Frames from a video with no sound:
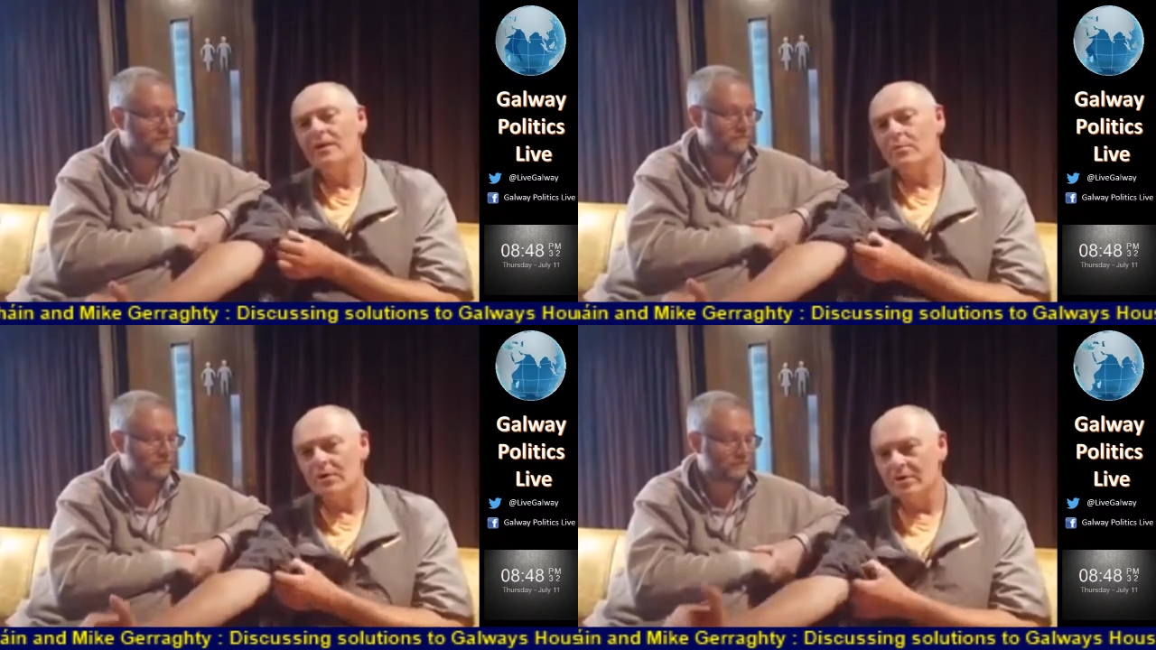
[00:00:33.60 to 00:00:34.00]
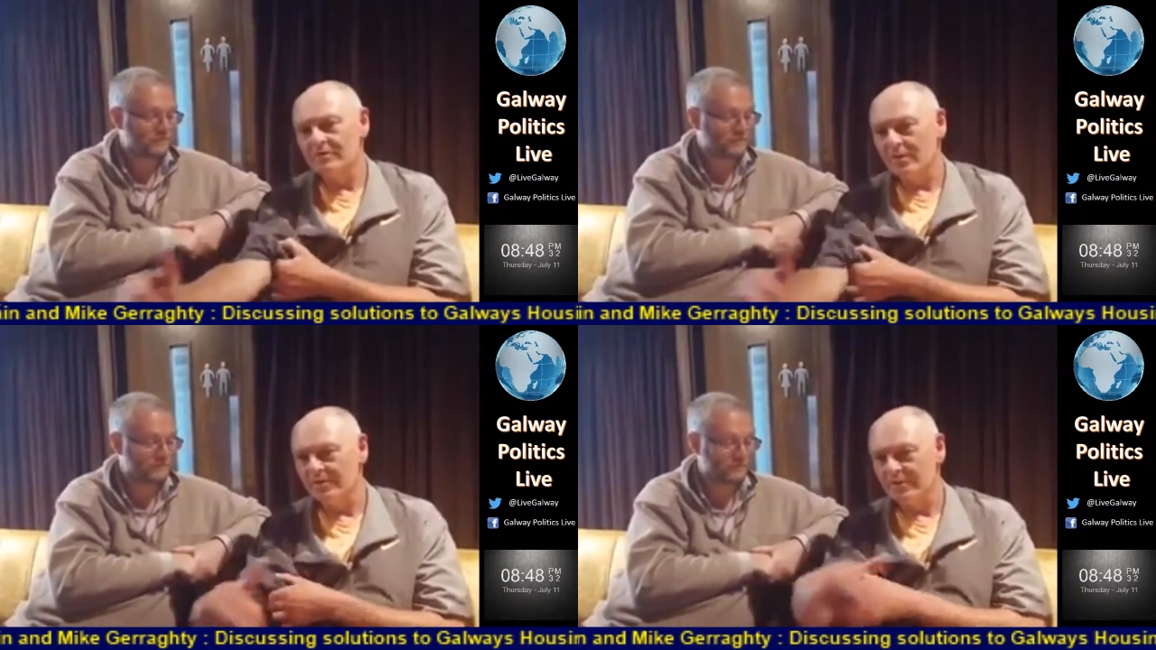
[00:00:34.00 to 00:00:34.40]
Speaker 1: we're looking
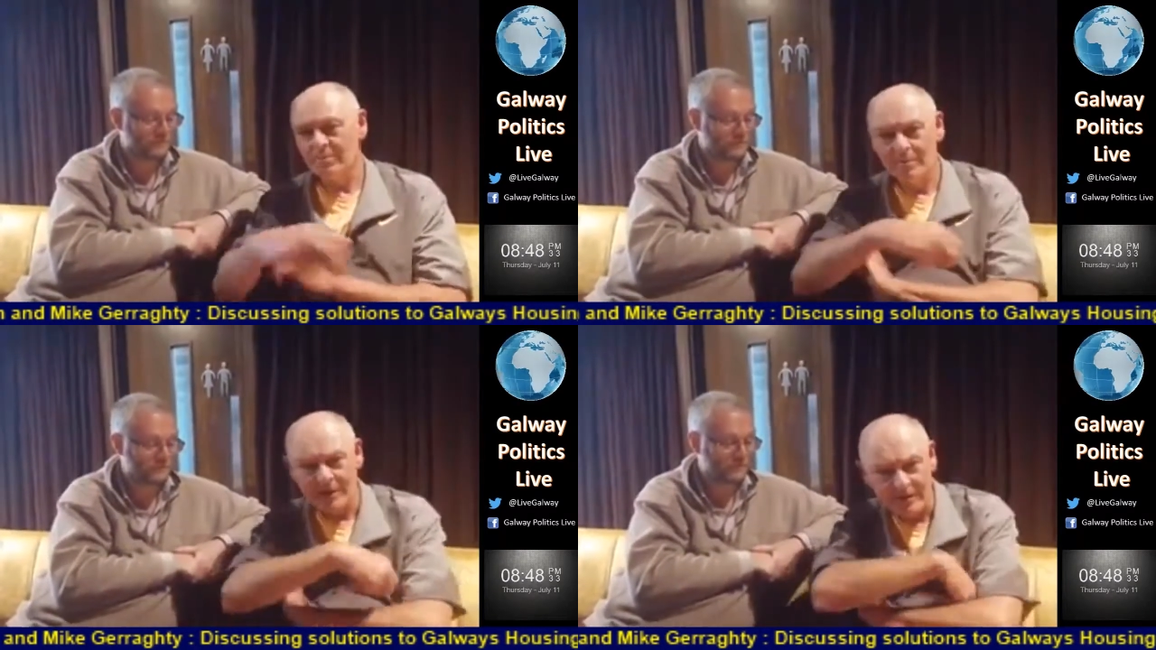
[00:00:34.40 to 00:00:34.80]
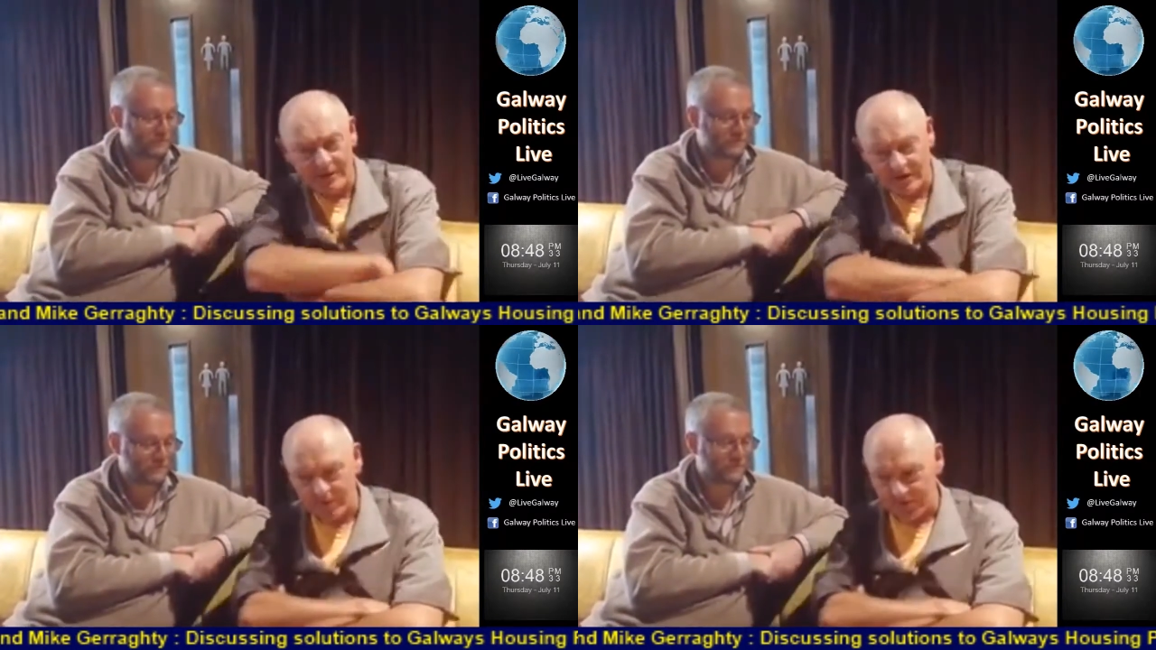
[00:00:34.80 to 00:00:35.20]
forward to the public having an
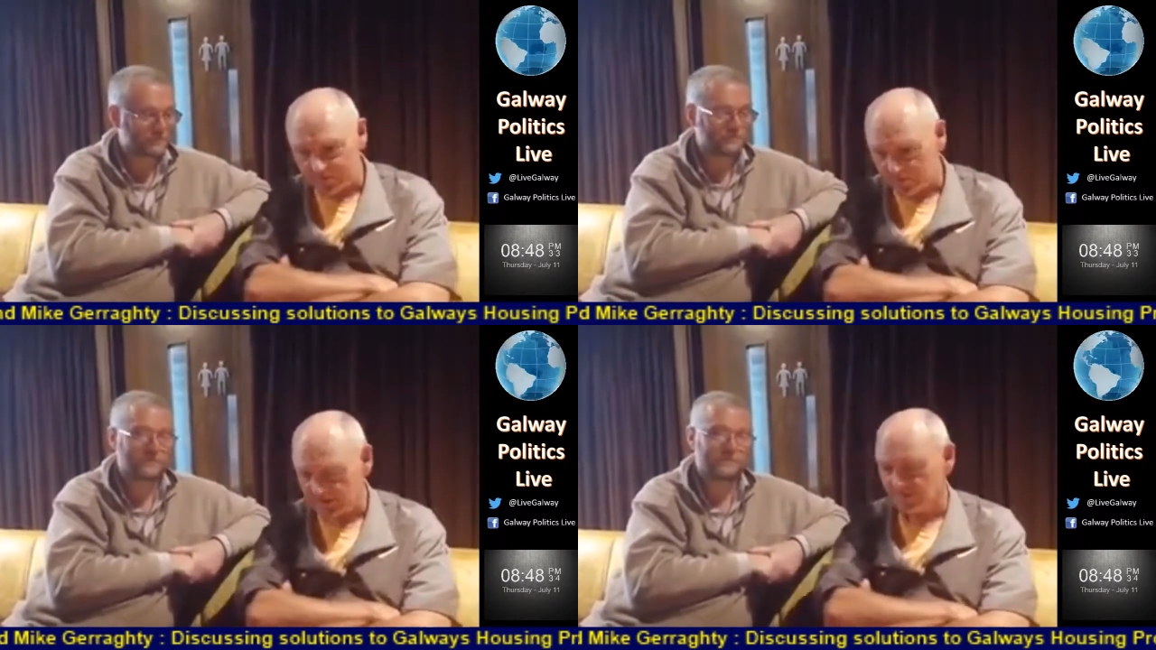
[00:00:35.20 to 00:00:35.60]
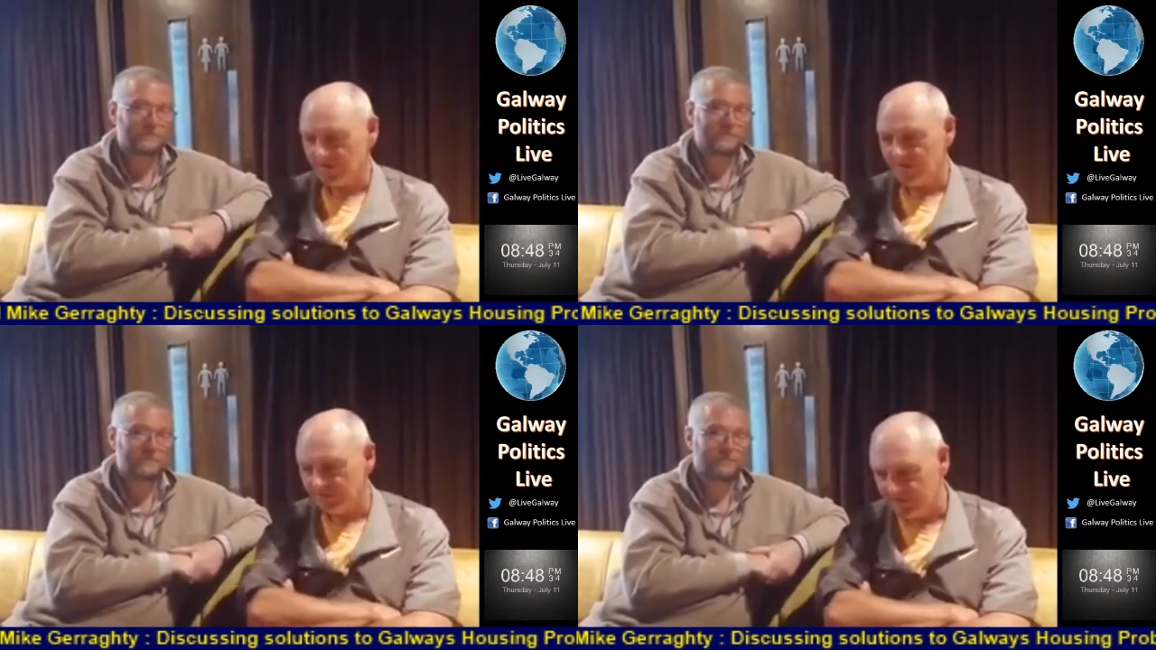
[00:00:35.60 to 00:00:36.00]
input because we're going
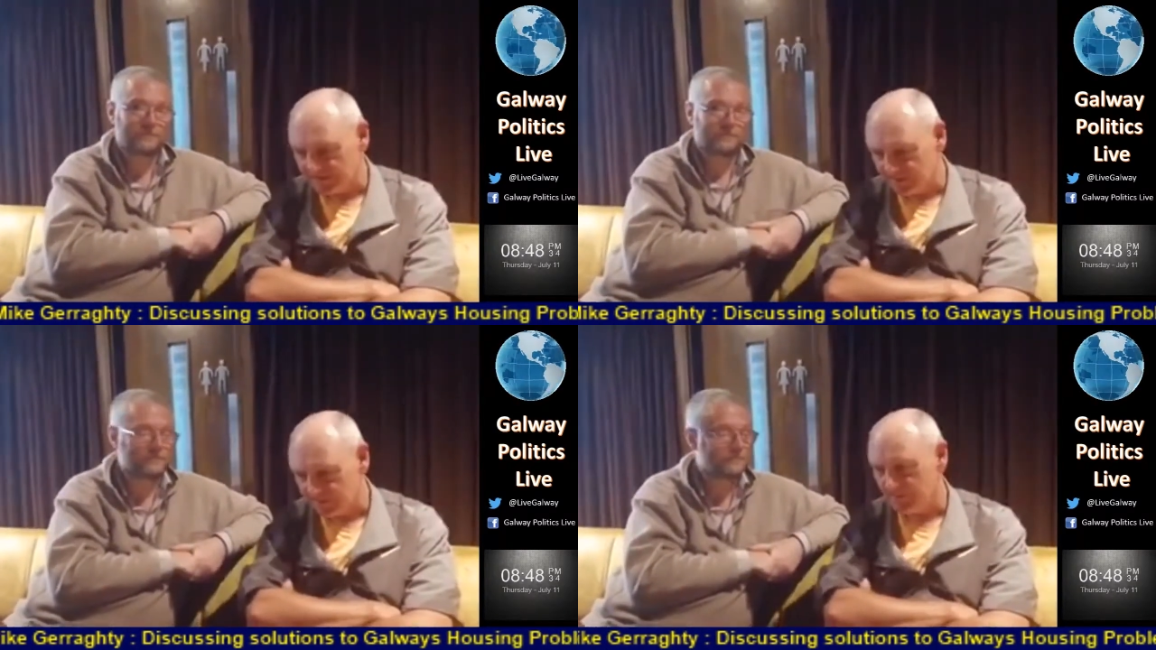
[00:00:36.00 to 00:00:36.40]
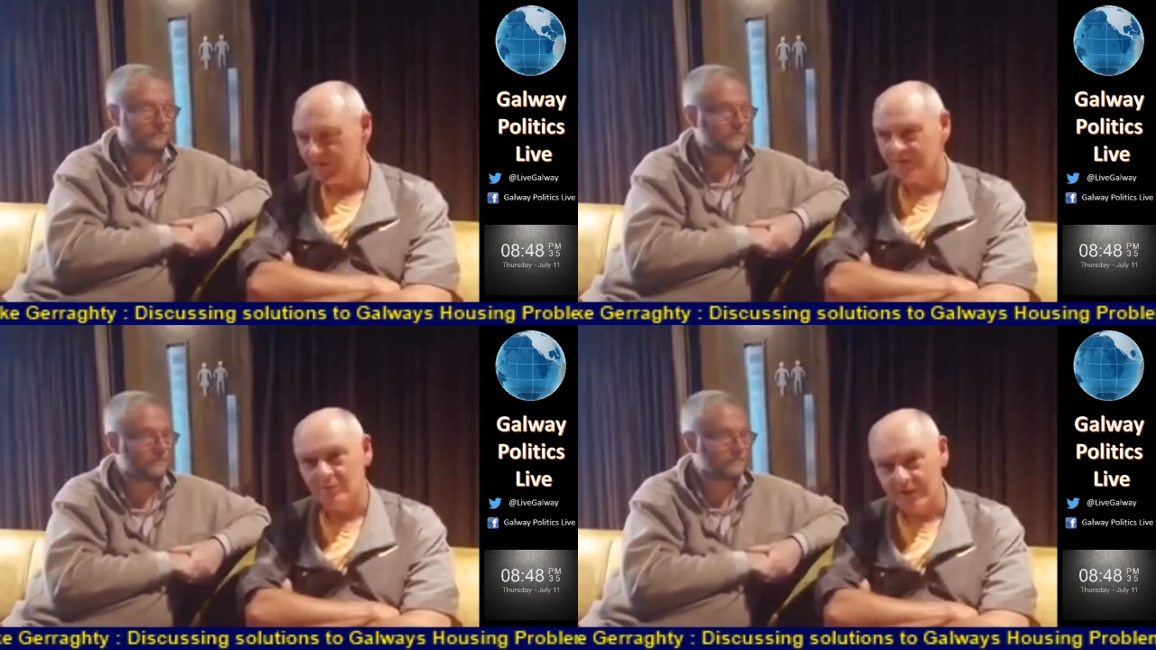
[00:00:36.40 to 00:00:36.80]
to have Facebook, we're going to
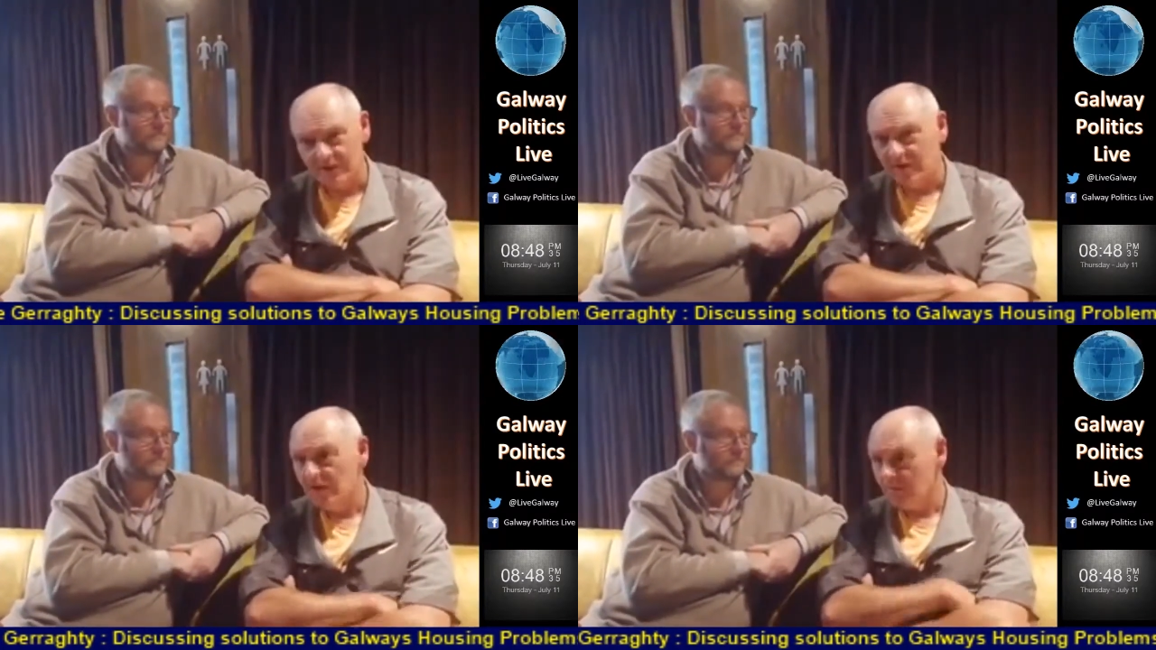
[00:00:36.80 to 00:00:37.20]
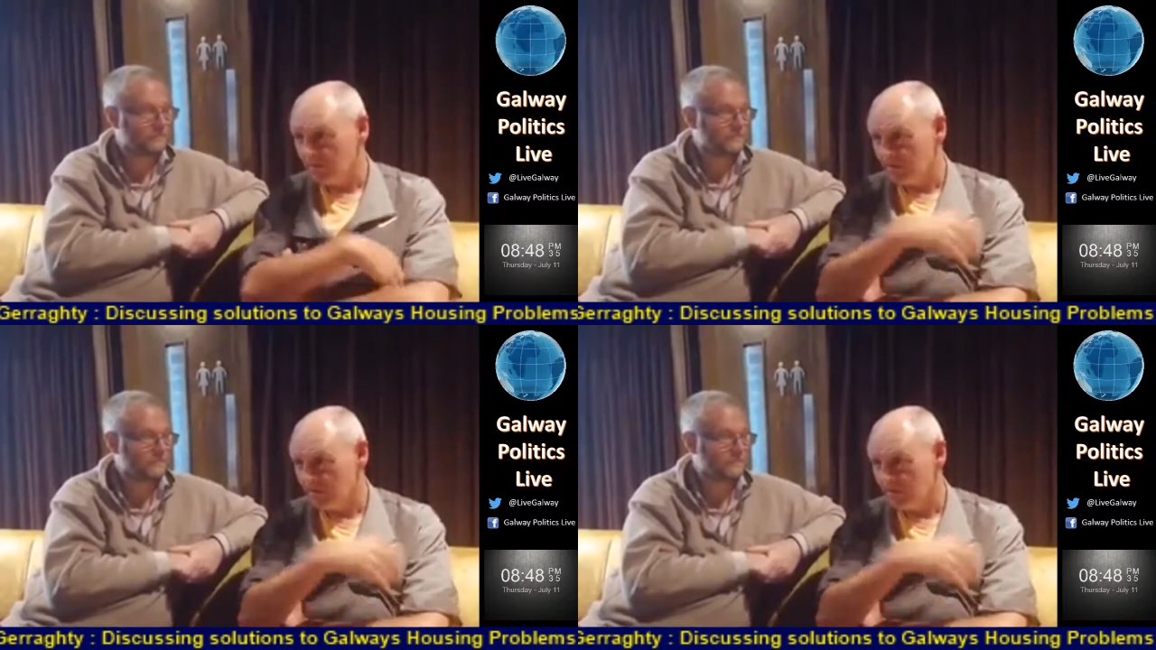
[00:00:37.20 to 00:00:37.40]
have Twitter, we're going to